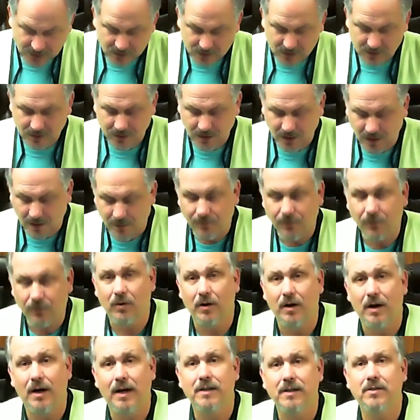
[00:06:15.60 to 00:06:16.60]
Jesus' love
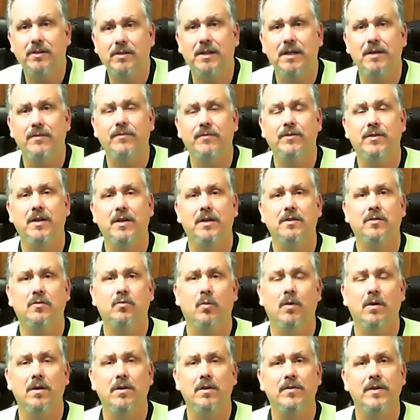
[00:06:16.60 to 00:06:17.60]
for us gives us
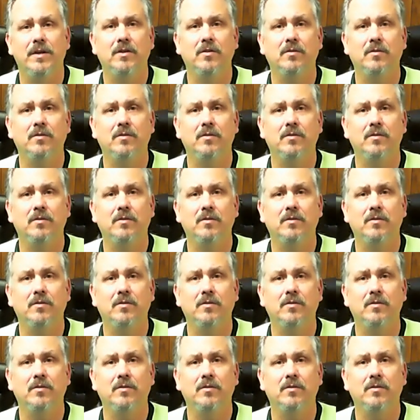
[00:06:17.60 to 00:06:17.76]
worth.